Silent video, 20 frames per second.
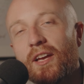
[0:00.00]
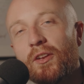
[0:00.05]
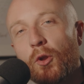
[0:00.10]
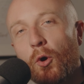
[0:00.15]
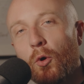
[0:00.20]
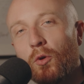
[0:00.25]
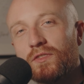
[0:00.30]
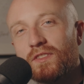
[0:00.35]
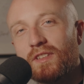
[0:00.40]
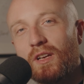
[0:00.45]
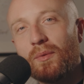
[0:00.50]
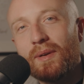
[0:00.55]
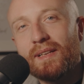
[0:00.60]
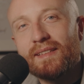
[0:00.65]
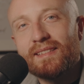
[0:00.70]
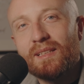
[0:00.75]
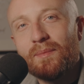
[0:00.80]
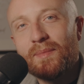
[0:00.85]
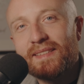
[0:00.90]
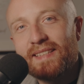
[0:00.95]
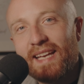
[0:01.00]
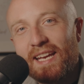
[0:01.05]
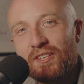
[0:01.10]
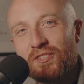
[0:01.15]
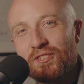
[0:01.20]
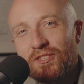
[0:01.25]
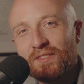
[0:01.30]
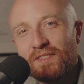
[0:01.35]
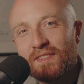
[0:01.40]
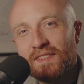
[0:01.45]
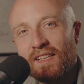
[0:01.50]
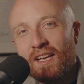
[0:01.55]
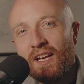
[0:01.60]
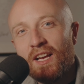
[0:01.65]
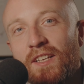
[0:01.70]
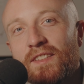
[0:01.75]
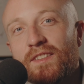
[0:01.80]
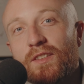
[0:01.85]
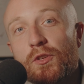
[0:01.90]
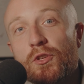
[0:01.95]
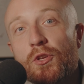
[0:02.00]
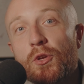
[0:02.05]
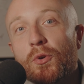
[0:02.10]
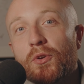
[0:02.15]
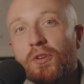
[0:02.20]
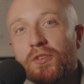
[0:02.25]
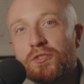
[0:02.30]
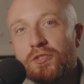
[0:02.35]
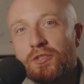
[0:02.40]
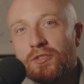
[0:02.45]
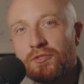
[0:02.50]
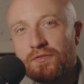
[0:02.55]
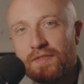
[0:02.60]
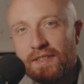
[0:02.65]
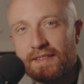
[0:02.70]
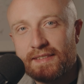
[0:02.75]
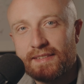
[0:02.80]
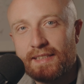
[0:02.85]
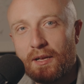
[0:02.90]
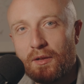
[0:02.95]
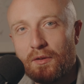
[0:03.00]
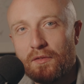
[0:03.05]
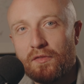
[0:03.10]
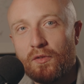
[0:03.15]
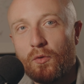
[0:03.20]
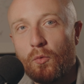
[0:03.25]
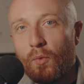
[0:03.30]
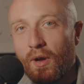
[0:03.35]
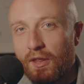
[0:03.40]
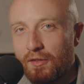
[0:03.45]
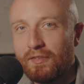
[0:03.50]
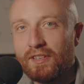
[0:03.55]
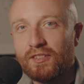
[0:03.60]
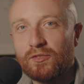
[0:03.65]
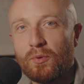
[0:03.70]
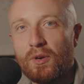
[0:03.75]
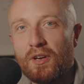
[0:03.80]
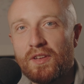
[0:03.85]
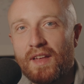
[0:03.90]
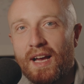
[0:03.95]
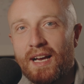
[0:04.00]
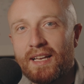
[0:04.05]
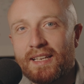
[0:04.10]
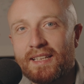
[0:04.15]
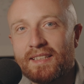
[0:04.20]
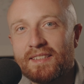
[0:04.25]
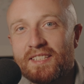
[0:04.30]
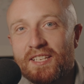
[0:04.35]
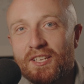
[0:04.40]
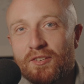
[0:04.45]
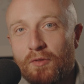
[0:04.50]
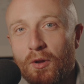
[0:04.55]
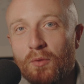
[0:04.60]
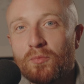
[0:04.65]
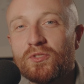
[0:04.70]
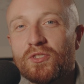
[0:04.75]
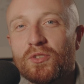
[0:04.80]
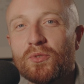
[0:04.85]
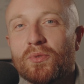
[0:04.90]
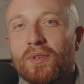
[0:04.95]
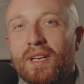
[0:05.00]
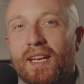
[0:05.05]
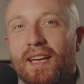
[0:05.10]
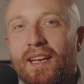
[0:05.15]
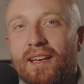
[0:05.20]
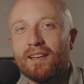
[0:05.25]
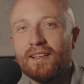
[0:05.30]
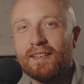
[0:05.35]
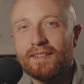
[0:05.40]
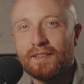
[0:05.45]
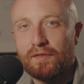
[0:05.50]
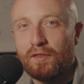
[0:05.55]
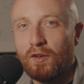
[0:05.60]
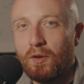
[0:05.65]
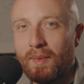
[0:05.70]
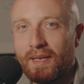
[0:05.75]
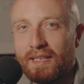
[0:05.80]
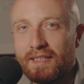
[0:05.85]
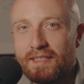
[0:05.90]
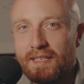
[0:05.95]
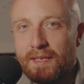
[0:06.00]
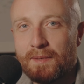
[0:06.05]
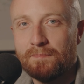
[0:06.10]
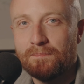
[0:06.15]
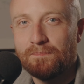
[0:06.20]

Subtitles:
and also its limitations, so you can choose for yourself whether it's worth adding to your own toolkit as a film editor.